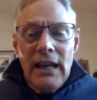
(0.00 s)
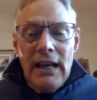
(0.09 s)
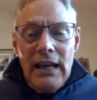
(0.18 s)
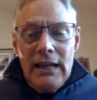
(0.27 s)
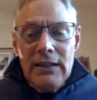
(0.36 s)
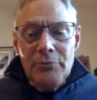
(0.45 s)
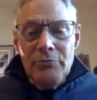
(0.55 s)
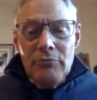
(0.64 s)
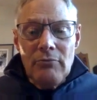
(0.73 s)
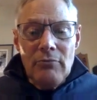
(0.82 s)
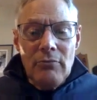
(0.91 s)
And
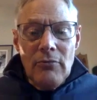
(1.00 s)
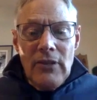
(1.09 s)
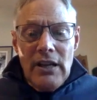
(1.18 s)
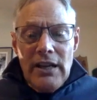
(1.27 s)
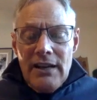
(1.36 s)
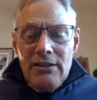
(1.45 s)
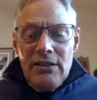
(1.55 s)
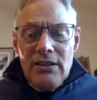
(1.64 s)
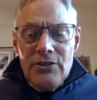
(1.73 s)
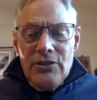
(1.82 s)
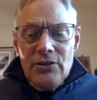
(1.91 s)

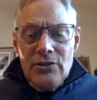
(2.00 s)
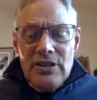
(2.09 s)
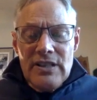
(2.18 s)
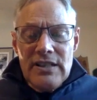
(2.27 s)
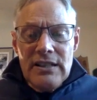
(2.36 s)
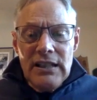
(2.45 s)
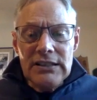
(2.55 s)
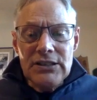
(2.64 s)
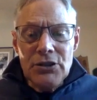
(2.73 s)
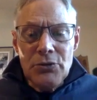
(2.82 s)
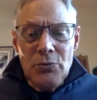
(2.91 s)
narrative resources cut
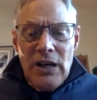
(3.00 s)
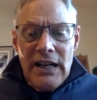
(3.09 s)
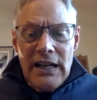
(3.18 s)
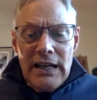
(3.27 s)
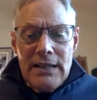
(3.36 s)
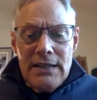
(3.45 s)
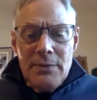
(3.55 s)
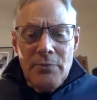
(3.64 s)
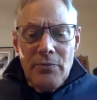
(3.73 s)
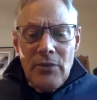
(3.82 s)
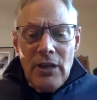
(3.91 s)
two ways.
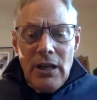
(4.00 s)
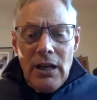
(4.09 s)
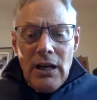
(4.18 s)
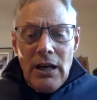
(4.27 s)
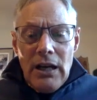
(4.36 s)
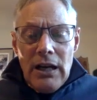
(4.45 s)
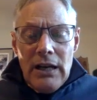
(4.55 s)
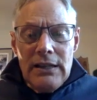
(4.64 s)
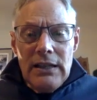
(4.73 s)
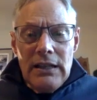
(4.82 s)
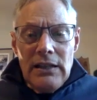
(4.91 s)

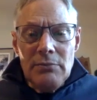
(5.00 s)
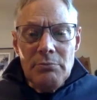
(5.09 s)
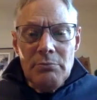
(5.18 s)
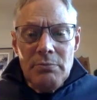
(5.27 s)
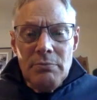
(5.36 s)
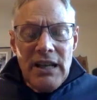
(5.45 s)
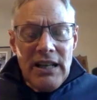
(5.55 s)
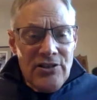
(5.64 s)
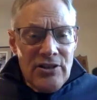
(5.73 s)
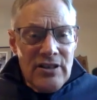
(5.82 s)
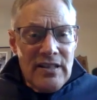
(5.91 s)
On the
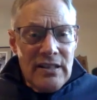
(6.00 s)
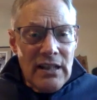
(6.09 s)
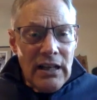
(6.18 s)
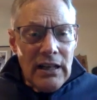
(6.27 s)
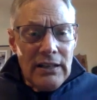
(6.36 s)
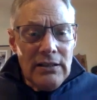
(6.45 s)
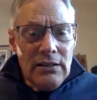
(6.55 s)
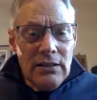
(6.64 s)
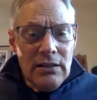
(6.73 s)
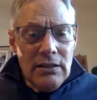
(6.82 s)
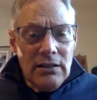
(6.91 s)
patient side,
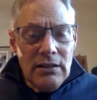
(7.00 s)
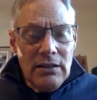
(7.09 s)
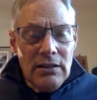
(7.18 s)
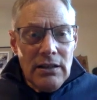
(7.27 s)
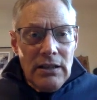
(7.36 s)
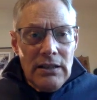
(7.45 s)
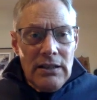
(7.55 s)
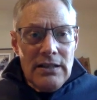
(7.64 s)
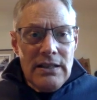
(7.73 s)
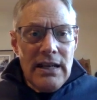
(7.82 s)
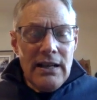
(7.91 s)

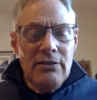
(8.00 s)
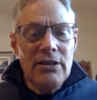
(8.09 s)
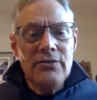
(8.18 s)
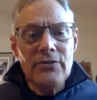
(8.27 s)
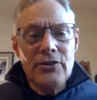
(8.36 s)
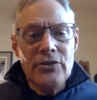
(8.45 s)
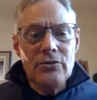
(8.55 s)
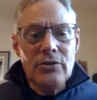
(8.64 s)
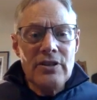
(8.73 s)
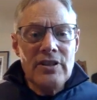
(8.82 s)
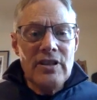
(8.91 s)
these narrative
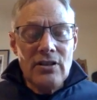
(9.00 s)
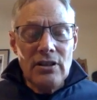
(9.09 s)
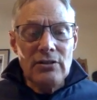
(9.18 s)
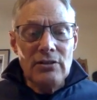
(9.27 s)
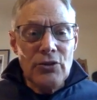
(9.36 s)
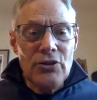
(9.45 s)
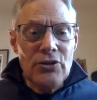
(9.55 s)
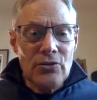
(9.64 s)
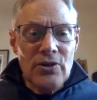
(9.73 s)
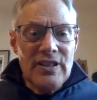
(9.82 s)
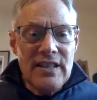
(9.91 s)
resources are
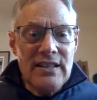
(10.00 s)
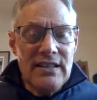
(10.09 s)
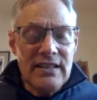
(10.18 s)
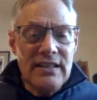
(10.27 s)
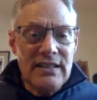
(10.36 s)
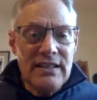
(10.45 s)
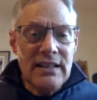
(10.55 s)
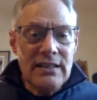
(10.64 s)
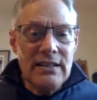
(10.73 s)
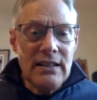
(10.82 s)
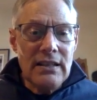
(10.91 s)
resources in the
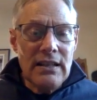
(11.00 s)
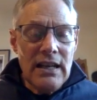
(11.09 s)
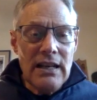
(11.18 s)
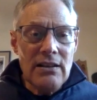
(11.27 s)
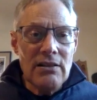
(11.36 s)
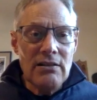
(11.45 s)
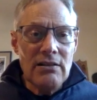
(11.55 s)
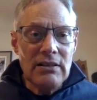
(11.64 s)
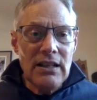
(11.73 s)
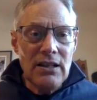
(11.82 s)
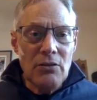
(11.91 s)
sense that they are
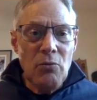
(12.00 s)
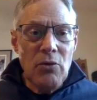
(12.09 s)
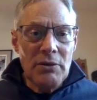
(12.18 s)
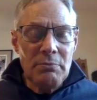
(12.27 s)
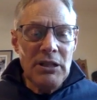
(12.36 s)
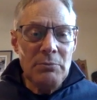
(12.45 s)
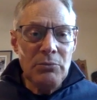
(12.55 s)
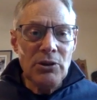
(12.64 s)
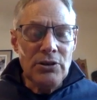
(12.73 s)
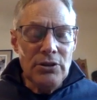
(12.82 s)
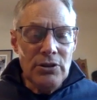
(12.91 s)
what
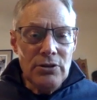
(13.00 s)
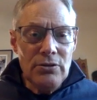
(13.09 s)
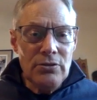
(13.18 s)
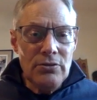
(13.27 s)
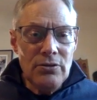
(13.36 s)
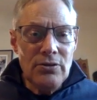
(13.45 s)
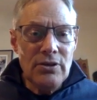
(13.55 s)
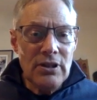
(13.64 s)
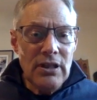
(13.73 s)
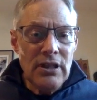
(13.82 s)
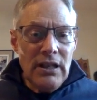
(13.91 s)
people use
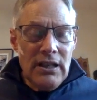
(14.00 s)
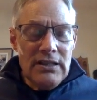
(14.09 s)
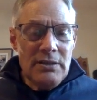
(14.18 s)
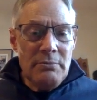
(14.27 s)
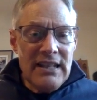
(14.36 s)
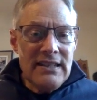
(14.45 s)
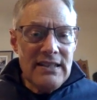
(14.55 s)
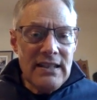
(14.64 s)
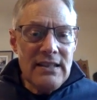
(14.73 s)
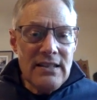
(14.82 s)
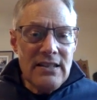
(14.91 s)
to make
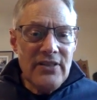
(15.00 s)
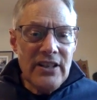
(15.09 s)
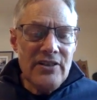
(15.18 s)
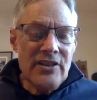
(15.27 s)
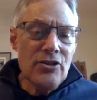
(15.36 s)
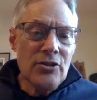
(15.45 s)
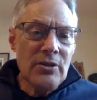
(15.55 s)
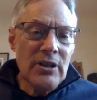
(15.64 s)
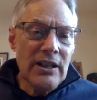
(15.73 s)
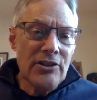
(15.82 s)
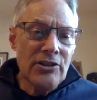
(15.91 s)
sense of their
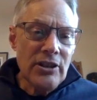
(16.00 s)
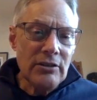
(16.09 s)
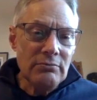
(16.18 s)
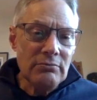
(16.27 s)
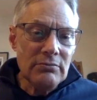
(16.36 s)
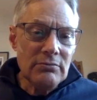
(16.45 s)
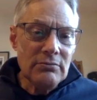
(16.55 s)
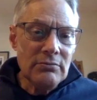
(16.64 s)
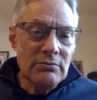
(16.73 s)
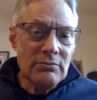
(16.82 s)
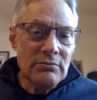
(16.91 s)
situation,
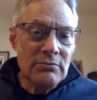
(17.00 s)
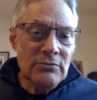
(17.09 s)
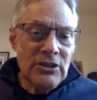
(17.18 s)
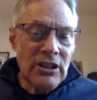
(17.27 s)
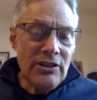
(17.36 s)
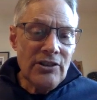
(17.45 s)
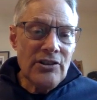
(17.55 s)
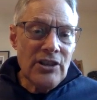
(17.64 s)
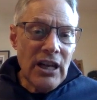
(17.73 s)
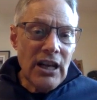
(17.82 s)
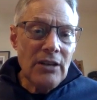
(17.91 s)
to
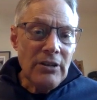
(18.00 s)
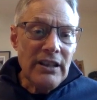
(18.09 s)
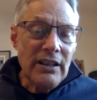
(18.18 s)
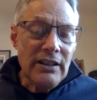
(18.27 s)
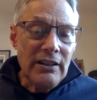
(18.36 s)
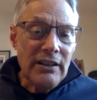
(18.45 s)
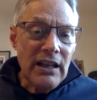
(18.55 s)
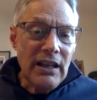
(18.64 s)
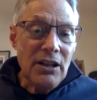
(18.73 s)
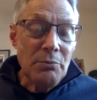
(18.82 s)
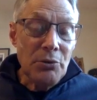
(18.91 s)
understand whether they're
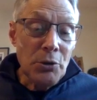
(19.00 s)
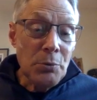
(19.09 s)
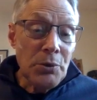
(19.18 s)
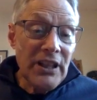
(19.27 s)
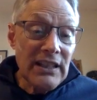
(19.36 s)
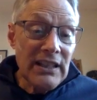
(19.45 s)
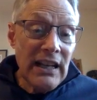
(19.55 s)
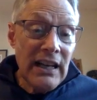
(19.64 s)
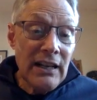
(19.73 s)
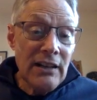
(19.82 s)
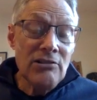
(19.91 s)
getting appropriate
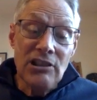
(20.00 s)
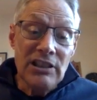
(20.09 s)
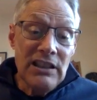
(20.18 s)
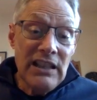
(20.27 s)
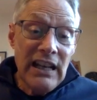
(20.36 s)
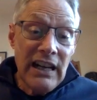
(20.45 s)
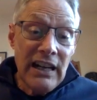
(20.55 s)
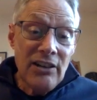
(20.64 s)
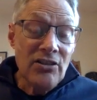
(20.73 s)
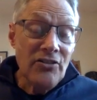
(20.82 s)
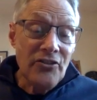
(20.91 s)
care, good care,
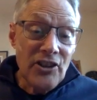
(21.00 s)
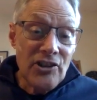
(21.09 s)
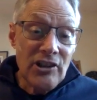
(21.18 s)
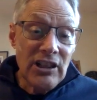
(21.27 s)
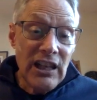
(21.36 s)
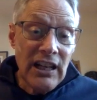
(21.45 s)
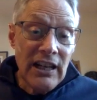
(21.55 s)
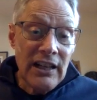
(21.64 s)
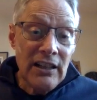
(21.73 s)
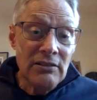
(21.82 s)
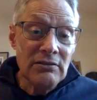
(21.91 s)
deficient
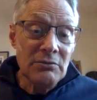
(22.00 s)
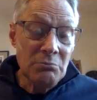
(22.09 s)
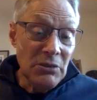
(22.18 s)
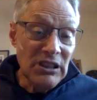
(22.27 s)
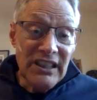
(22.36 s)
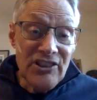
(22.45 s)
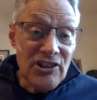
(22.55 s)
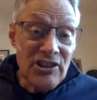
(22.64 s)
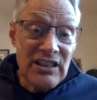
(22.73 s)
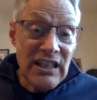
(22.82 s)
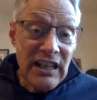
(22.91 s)
care,
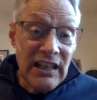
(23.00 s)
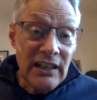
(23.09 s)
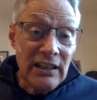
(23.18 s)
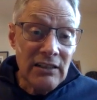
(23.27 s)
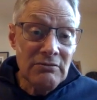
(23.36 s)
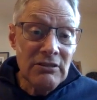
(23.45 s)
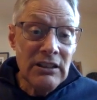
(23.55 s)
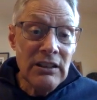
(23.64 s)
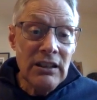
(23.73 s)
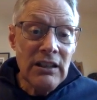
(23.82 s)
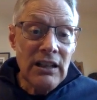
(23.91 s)
malicious care,
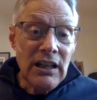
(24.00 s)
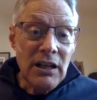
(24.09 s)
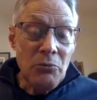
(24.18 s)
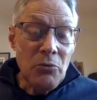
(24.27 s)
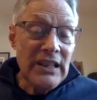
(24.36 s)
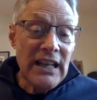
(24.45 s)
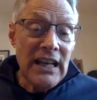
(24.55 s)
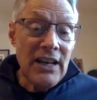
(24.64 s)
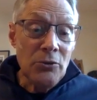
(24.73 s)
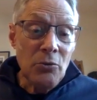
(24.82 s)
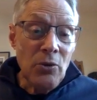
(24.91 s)
what they
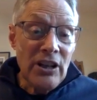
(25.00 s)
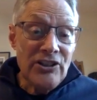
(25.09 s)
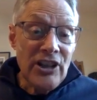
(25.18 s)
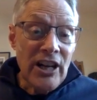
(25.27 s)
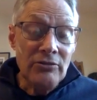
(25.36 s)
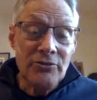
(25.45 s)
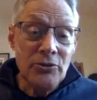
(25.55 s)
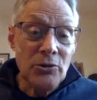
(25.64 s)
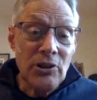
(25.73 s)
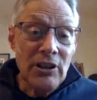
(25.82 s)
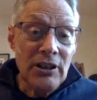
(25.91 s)
have to watch out
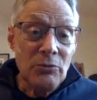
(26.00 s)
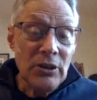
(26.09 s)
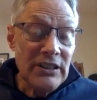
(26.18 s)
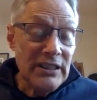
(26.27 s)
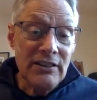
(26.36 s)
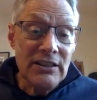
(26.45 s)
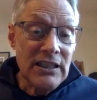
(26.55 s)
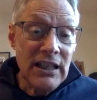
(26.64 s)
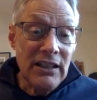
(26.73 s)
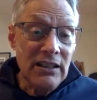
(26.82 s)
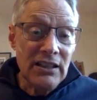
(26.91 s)
for and what they're
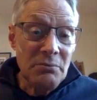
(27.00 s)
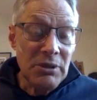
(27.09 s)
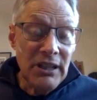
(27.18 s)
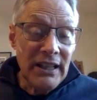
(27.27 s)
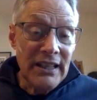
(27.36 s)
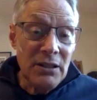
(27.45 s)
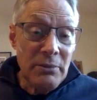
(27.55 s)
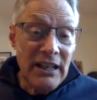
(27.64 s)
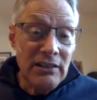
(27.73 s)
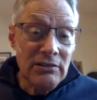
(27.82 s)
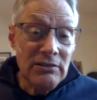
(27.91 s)
entitled to complain
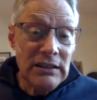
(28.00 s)
about.